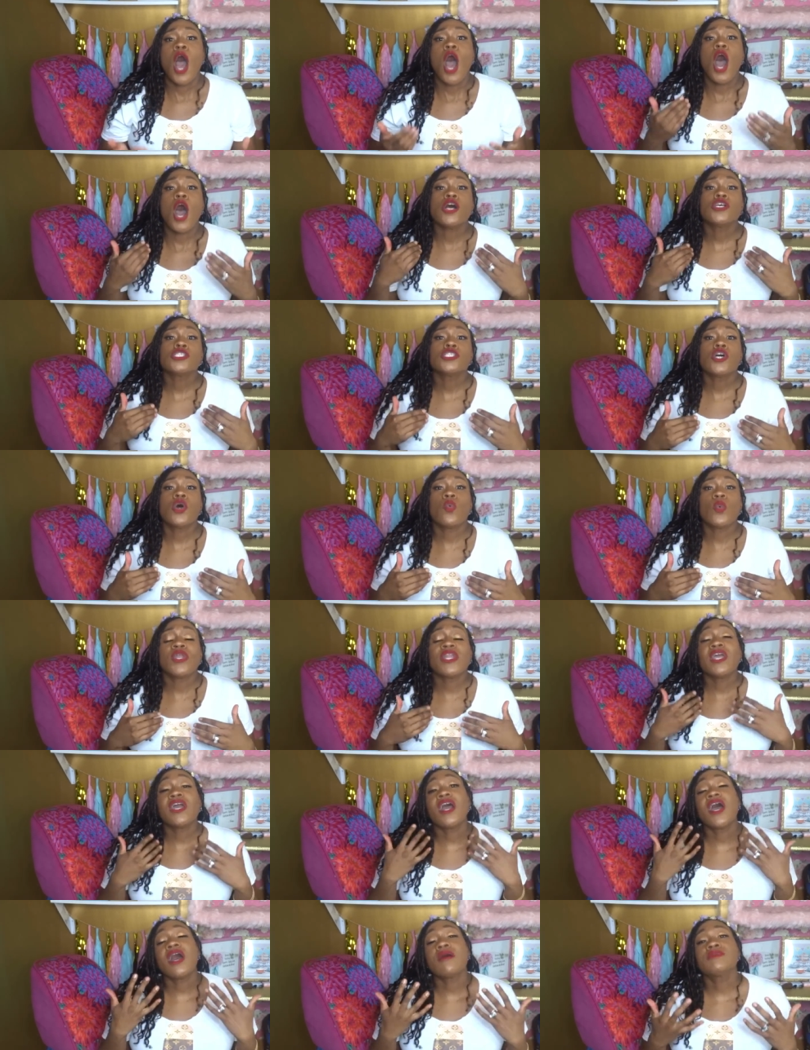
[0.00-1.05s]
Also, when
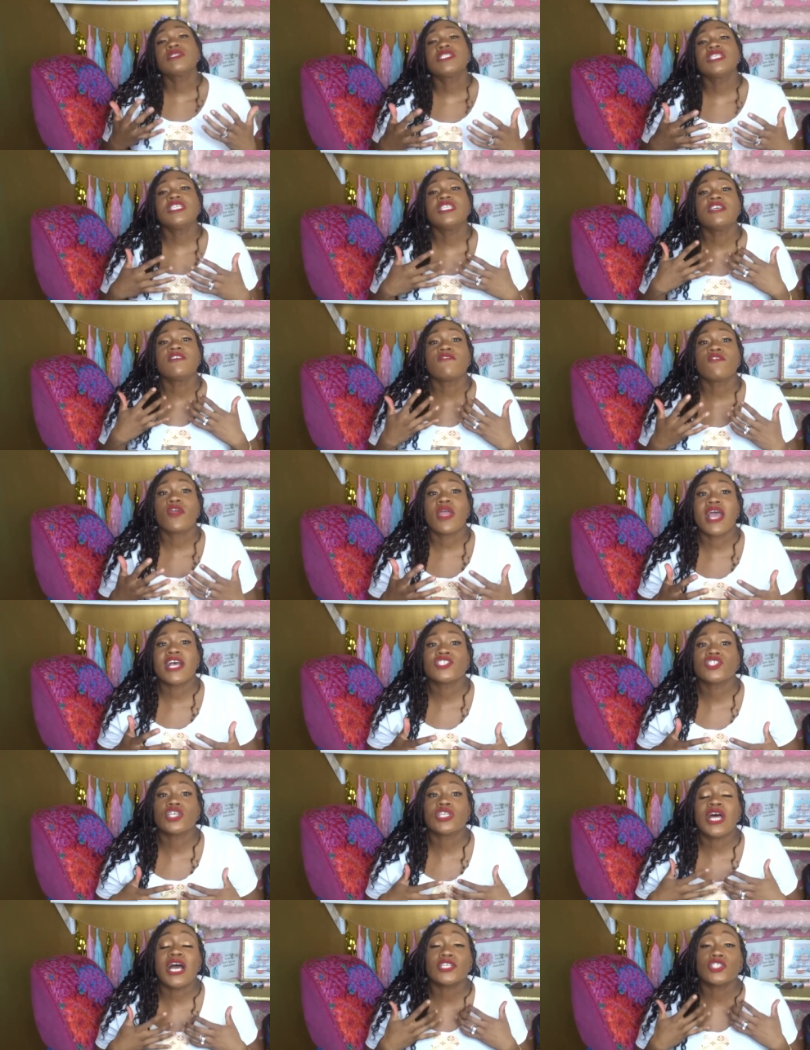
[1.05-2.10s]
it comes to different
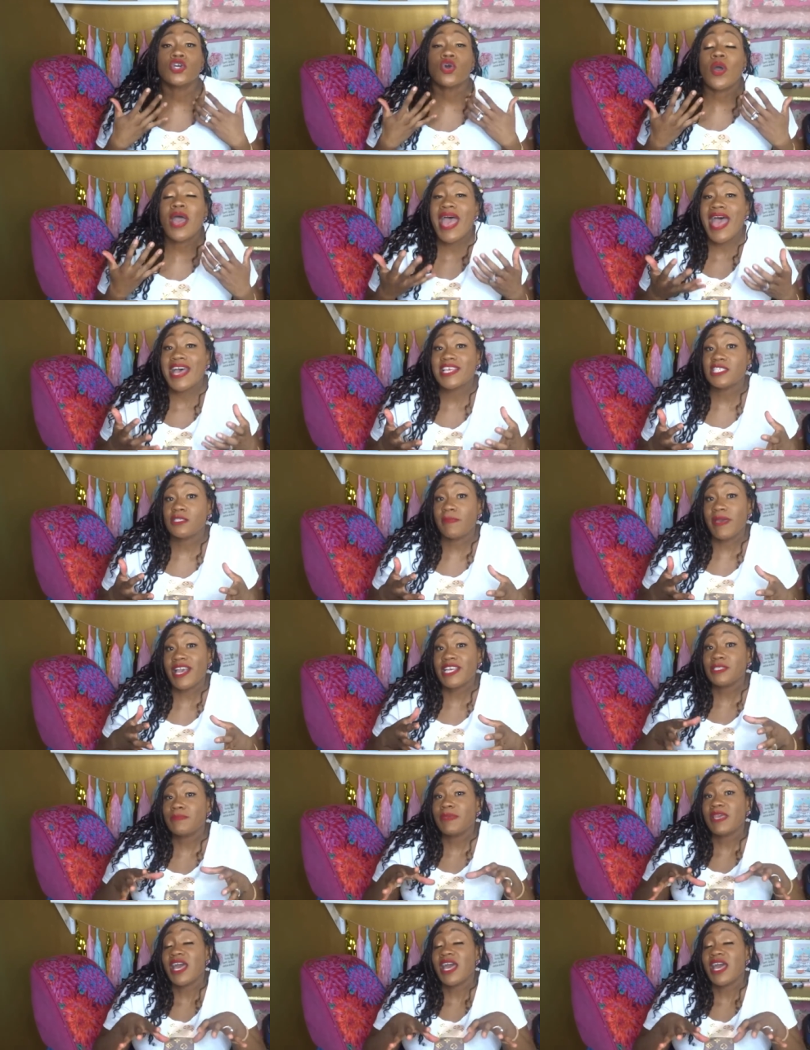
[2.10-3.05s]
astrological aspects,